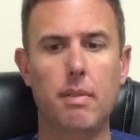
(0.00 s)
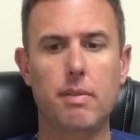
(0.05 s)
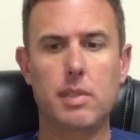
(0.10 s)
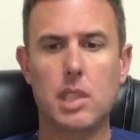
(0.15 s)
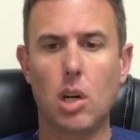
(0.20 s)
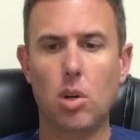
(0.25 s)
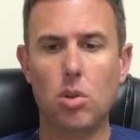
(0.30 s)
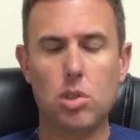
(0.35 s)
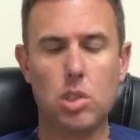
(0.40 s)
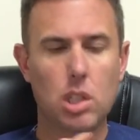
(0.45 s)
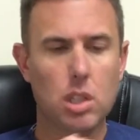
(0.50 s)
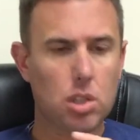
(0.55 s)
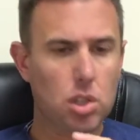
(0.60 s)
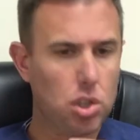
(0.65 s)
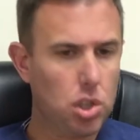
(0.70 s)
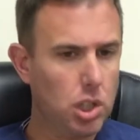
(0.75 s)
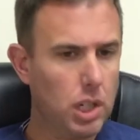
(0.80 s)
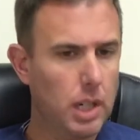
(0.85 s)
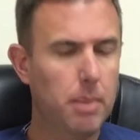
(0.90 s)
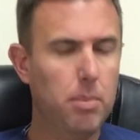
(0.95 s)
Don't just
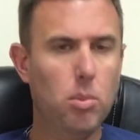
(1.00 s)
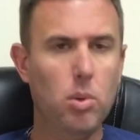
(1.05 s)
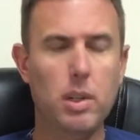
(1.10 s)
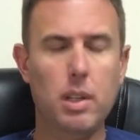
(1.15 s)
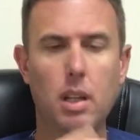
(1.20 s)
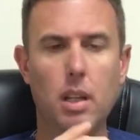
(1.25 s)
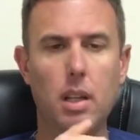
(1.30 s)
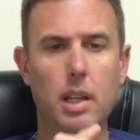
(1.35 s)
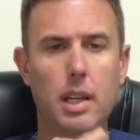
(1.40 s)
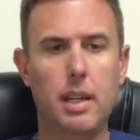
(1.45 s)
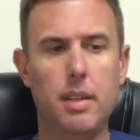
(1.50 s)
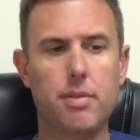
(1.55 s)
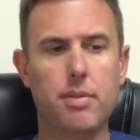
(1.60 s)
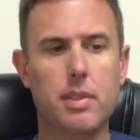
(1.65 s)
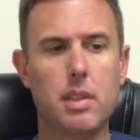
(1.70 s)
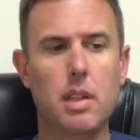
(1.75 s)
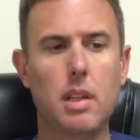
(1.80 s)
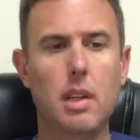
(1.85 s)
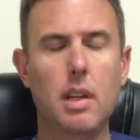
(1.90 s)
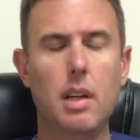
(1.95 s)
shim with a
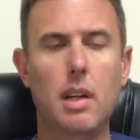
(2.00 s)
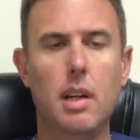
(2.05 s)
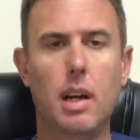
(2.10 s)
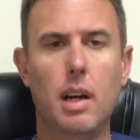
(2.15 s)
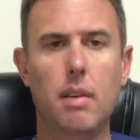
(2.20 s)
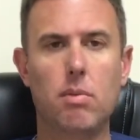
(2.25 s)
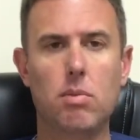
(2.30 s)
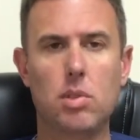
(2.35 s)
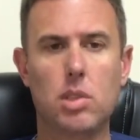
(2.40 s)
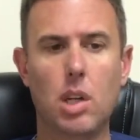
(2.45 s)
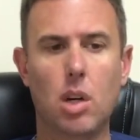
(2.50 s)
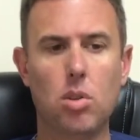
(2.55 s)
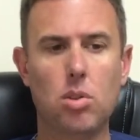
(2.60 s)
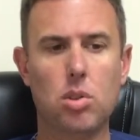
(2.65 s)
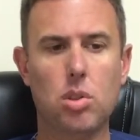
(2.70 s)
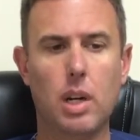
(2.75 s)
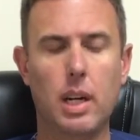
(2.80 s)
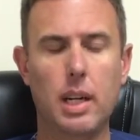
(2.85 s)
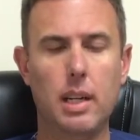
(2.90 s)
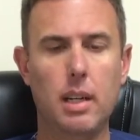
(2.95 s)
lift. Don't
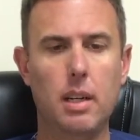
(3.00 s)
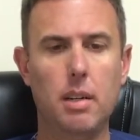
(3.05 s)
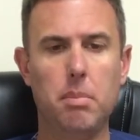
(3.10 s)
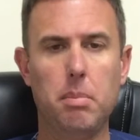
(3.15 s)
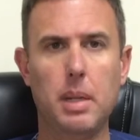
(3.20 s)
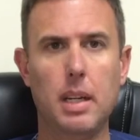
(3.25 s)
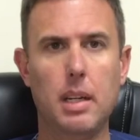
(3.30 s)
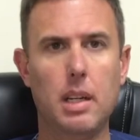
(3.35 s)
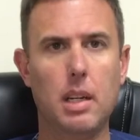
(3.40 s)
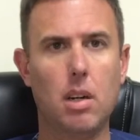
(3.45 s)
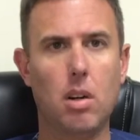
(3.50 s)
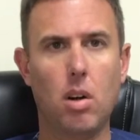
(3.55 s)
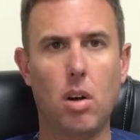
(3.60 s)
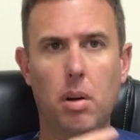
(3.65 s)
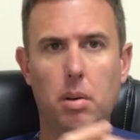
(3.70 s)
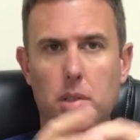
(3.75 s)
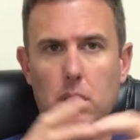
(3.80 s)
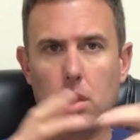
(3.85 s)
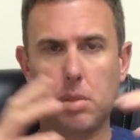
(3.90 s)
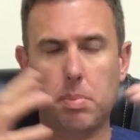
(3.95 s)
try to be a
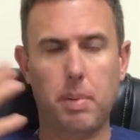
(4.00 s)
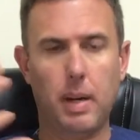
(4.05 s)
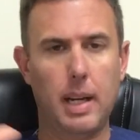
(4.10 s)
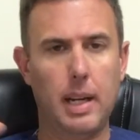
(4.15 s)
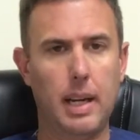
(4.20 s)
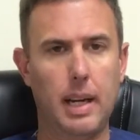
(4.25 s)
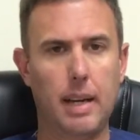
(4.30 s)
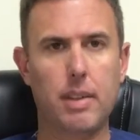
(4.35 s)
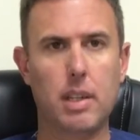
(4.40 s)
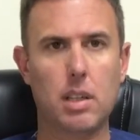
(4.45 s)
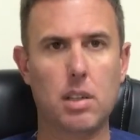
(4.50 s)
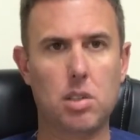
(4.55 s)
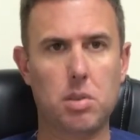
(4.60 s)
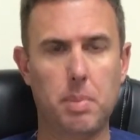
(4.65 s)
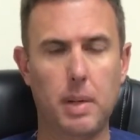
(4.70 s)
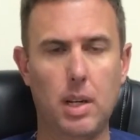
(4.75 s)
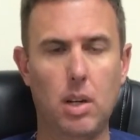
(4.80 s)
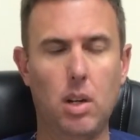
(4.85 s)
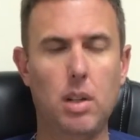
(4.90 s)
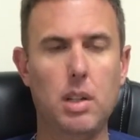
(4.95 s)
hero just by having them
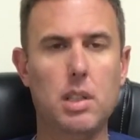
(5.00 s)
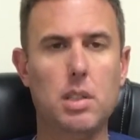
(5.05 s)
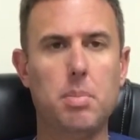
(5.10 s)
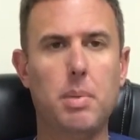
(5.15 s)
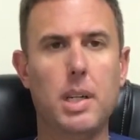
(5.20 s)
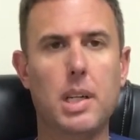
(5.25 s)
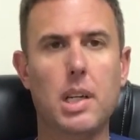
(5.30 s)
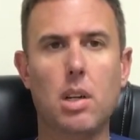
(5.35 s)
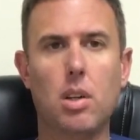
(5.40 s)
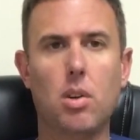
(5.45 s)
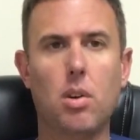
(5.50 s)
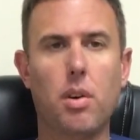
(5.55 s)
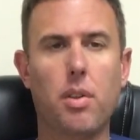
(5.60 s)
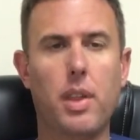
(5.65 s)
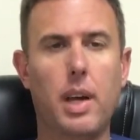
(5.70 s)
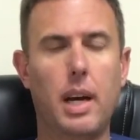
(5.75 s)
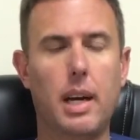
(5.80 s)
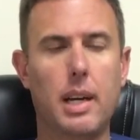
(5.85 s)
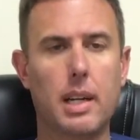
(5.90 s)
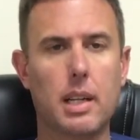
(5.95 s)
spend all this money on
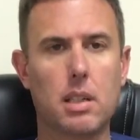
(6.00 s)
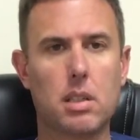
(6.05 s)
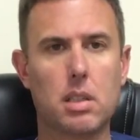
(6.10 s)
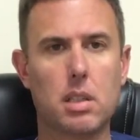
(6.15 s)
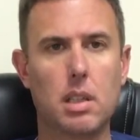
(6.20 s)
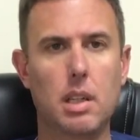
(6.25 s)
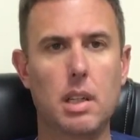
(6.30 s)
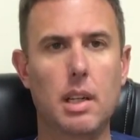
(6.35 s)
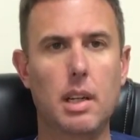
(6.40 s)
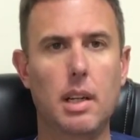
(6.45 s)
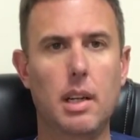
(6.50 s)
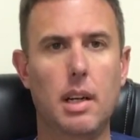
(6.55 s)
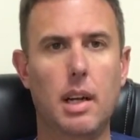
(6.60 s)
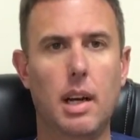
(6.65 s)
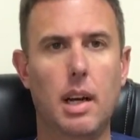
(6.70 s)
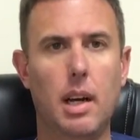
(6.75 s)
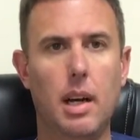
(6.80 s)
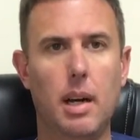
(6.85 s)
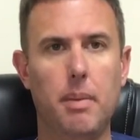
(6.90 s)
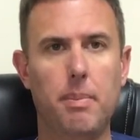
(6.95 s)
orthotics.
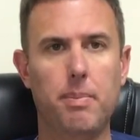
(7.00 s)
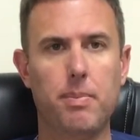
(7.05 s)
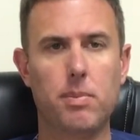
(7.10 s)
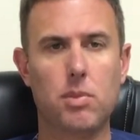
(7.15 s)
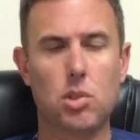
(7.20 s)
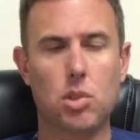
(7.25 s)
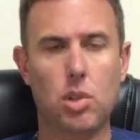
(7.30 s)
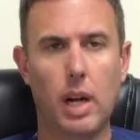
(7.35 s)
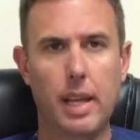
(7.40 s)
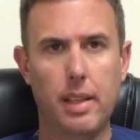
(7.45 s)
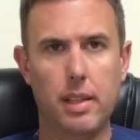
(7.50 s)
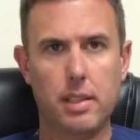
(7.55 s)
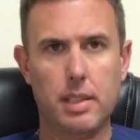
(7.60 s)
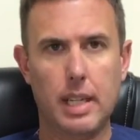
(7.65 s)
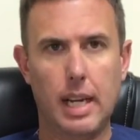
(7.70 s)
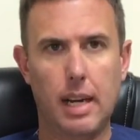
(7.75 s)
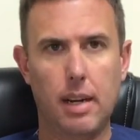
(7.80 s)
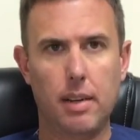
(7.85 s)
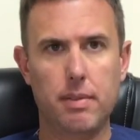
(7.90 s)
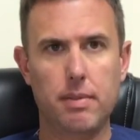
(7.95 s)
Try this
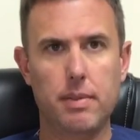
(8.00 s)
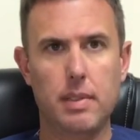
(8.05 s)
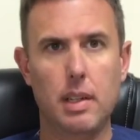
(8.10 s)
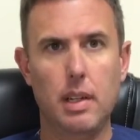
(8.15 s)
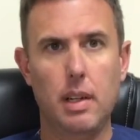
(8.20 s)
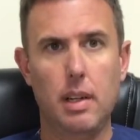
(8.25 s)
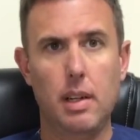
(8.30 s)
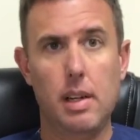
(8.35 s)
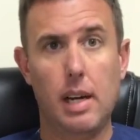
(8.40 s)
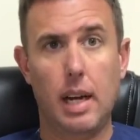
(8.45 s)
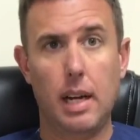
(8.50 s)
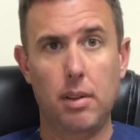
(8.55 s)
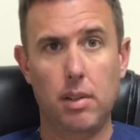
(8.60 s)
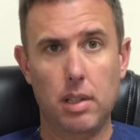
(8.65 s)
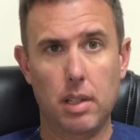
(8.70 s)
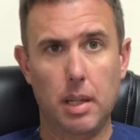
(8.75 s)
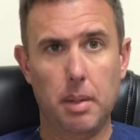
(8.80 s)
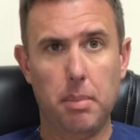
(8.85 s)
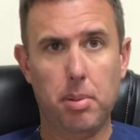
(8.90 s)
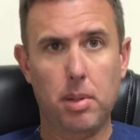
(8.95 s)
out. I
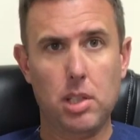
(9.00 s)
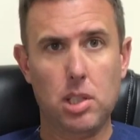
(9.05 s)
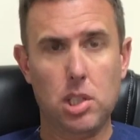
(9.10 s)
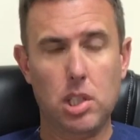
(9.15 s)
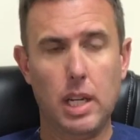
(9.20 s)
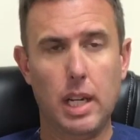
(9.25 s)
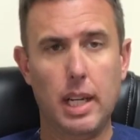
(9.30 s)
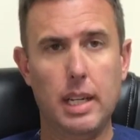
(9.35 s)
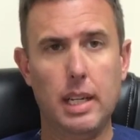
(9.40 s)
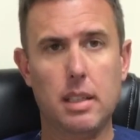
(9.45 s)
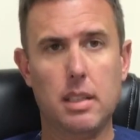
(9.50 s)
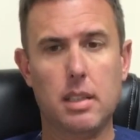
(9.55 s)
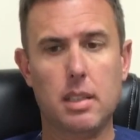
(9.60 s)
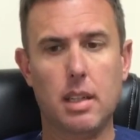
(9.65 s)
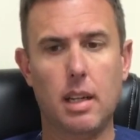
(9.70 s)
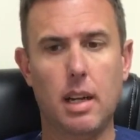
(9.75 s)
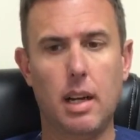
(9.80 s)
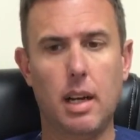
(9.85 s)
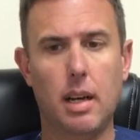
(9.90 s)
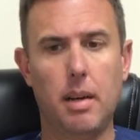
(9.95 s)
really appreciate it,
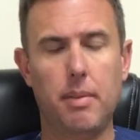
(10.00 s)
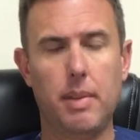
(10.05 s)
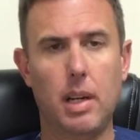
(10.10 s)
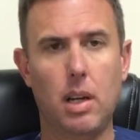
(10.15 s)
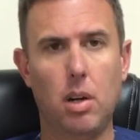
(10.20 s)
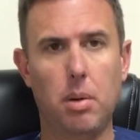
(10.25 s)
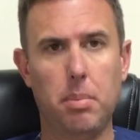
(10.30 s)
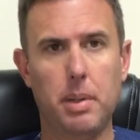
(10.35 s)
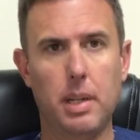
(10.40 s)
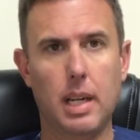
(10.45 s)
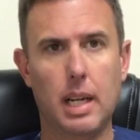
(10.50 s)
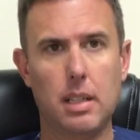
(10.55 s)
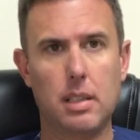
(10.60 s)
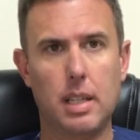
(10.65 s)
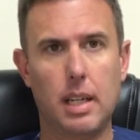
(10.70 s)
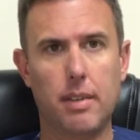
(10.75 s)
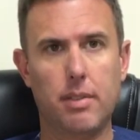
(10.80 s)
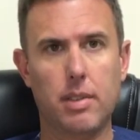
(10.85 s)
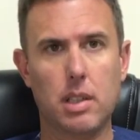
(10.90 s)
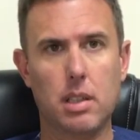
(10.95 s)
and I hope you guys
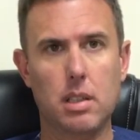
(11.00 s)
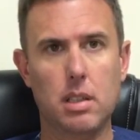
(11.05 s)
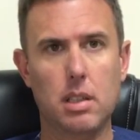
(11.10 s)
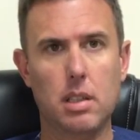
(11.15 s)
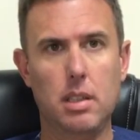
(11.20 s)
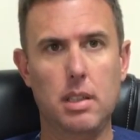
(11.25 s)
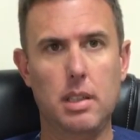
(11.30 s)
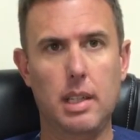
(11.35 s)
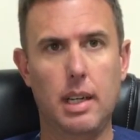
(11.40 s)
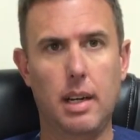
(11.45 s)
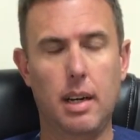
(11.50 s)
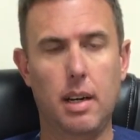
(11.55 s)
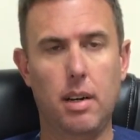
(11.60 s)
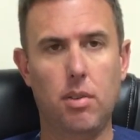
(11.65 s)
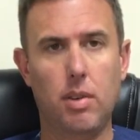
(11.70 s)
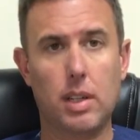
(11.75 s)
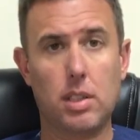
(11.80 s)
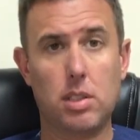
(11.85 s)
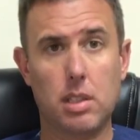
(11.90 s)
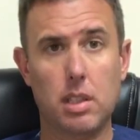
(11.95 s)
have a good
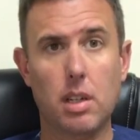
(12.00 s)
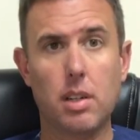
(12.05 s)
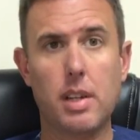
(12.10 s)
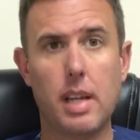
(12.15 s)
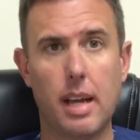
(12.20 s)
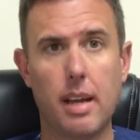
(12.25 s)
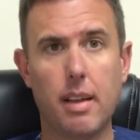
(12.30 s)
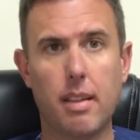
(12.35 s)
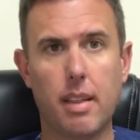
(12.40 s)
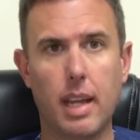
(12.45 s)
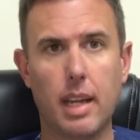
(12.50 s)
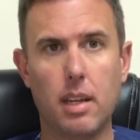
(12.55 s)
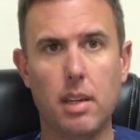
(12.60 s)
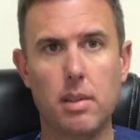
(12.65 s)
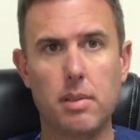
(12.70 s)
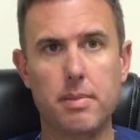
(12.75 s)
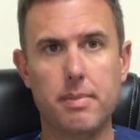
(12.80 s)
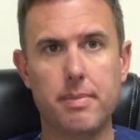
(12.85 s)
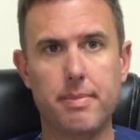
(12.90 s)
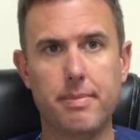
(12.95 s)
rest of your day. Thank
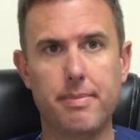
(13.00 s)
you.